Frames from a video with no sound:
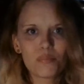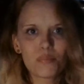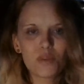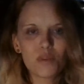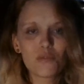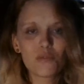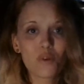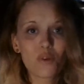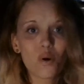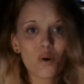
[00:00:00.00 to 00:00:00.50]

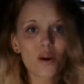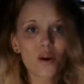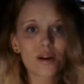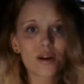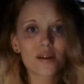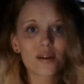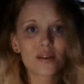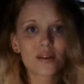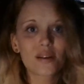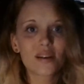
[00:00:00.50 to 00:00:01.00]
before
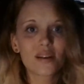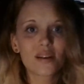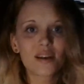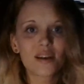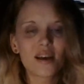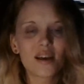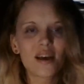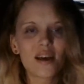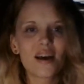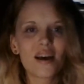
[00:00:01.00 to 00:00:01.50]

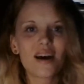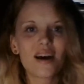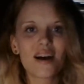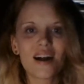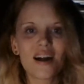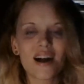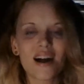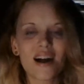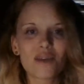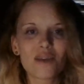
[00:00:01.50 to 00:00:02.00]

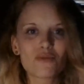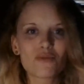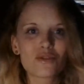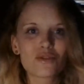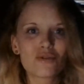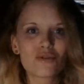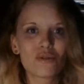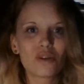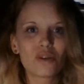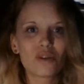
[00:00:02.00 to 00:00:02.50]
I was
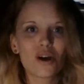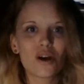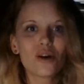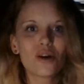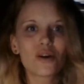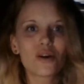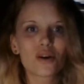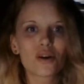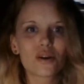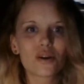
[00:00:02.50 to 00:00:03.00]
no
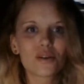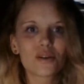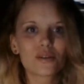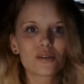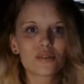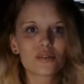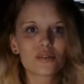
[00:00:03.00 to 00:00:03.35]
longer